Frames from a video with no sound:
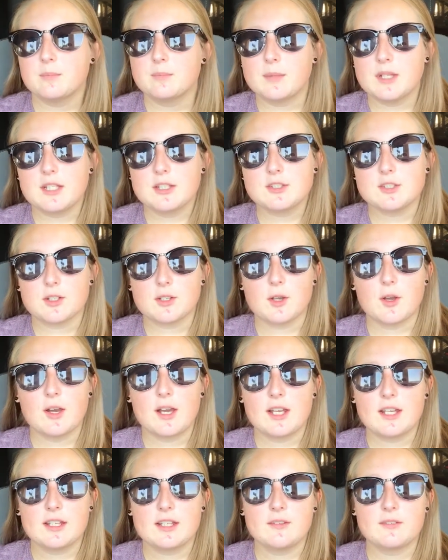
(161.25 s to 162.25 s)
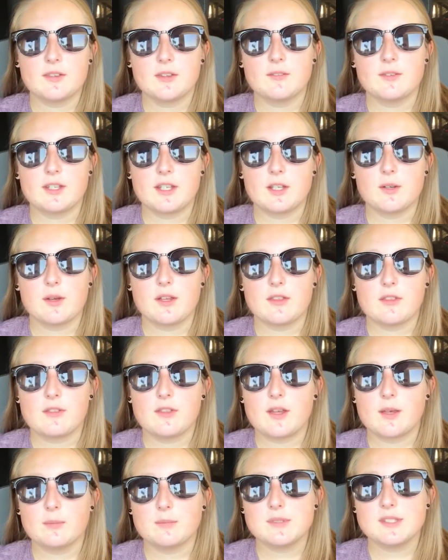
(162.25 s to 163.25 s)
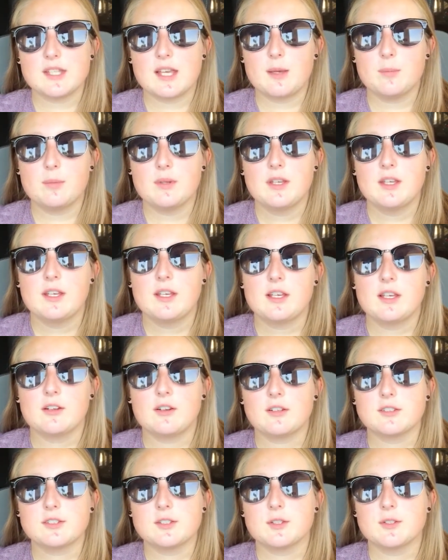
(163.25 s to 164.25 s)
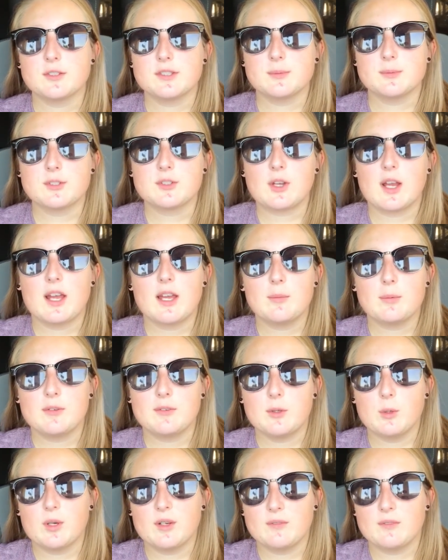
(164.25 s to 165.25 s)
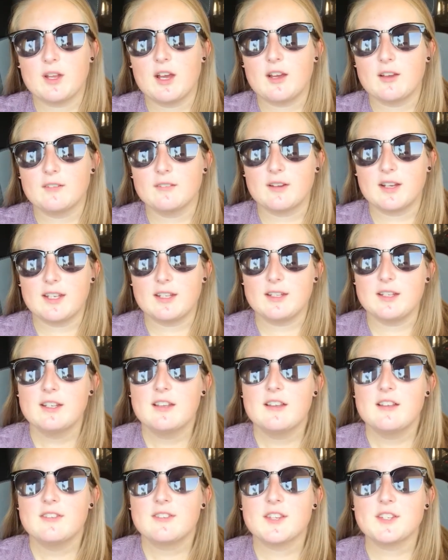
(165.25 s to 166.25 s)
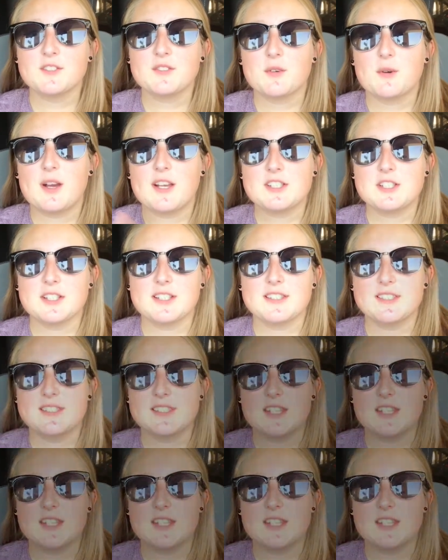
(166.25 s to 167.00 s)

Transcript: make sure you go ahead and give the video a thumbs up, and also go subscribe if you have not already. Thanks for watching, and